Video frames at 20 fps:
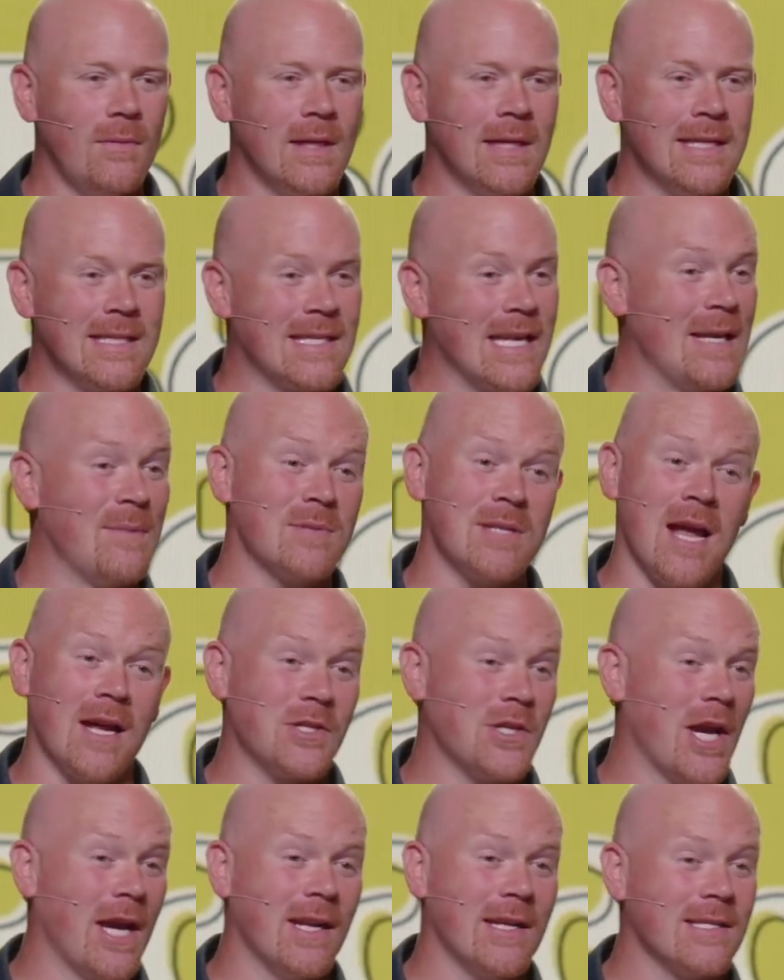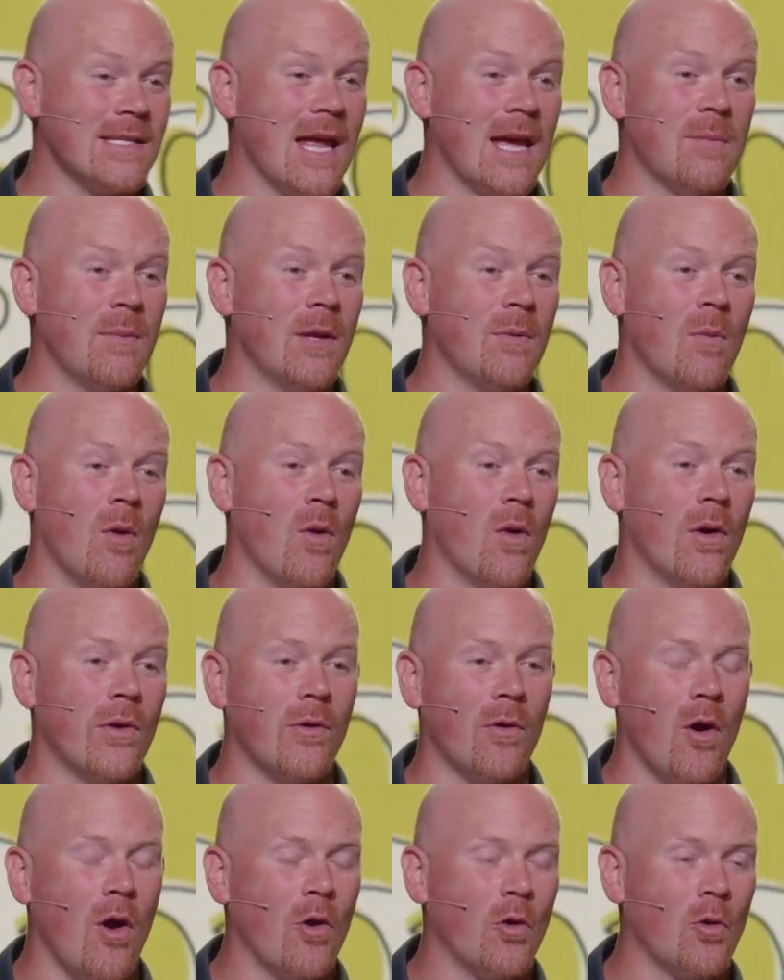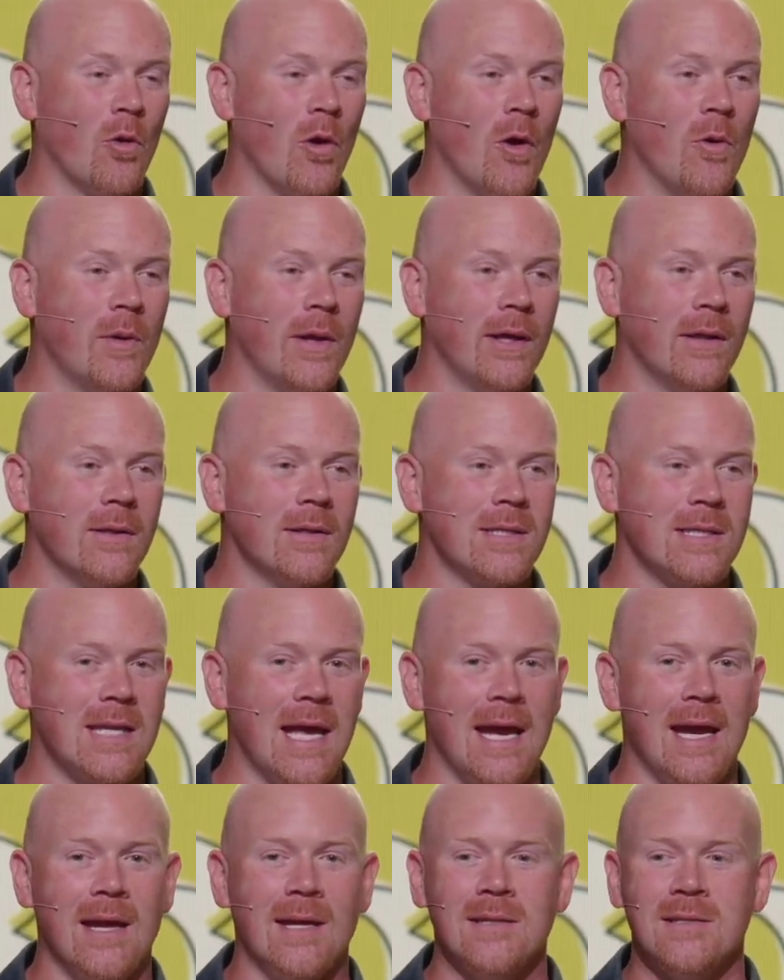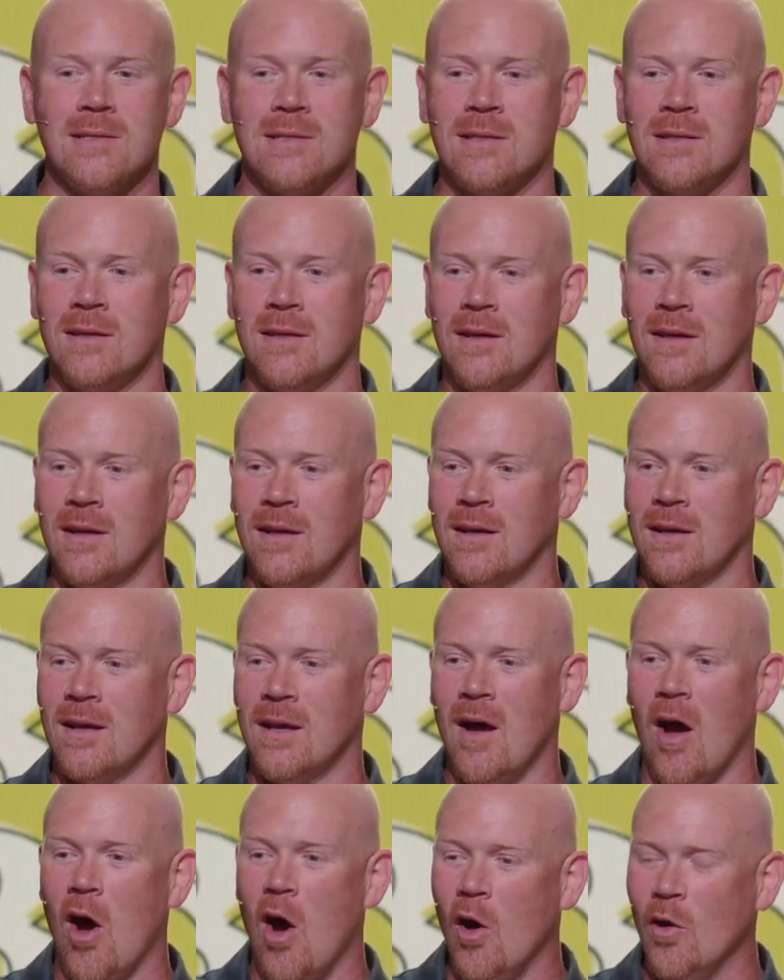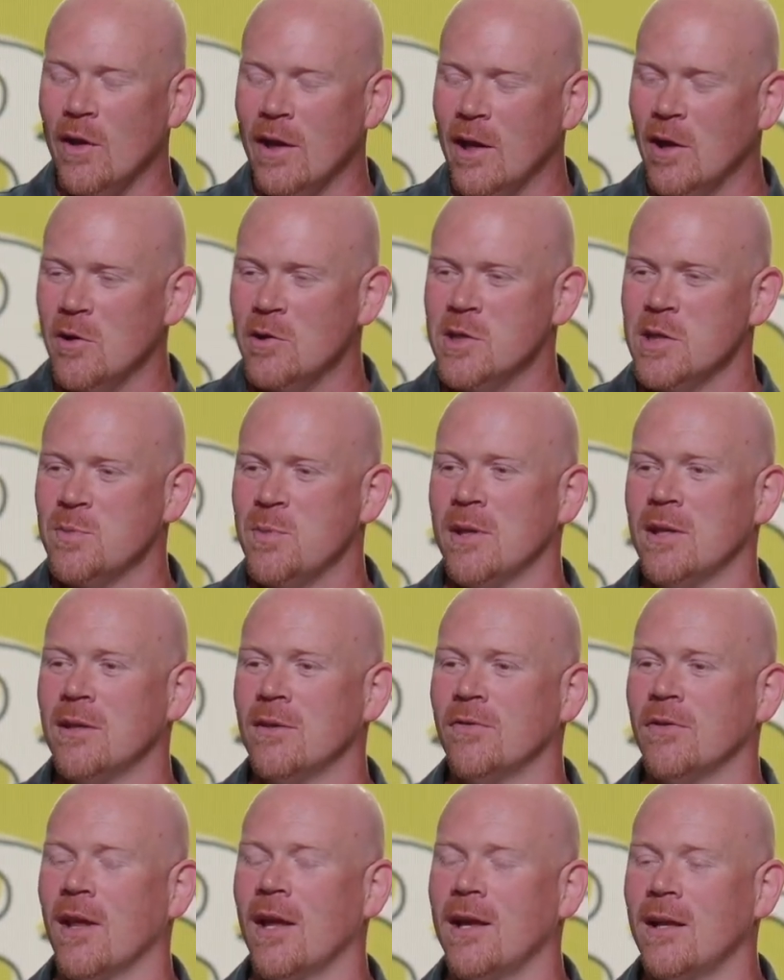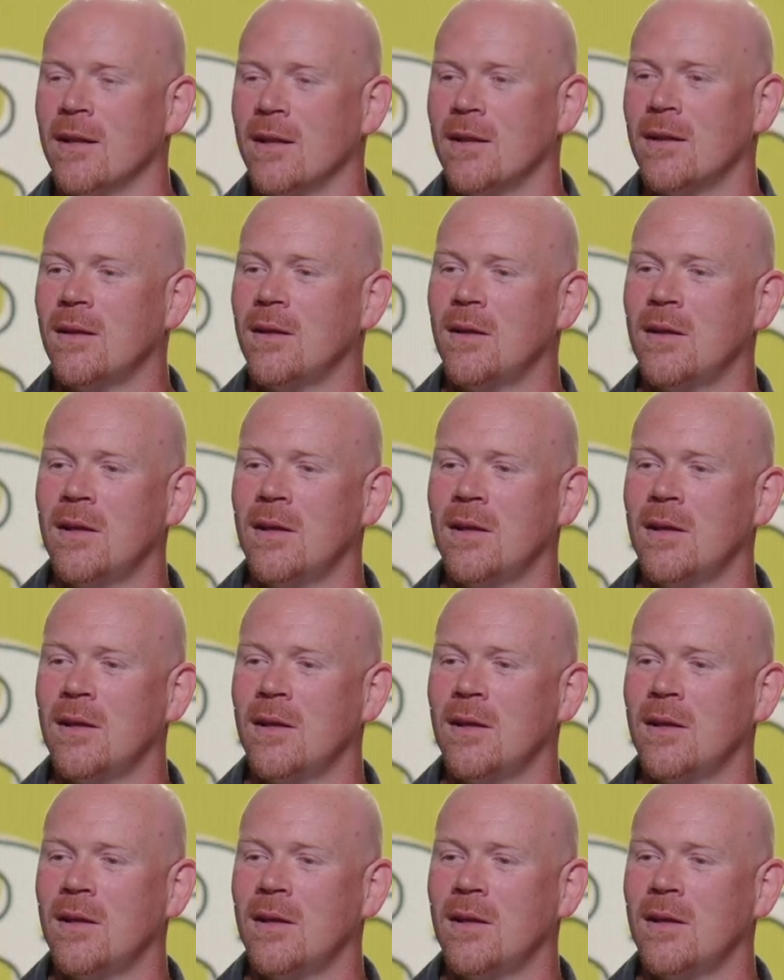His team's not chanting his name anymore. They're all groaning. The stands, all the energy's been deflated.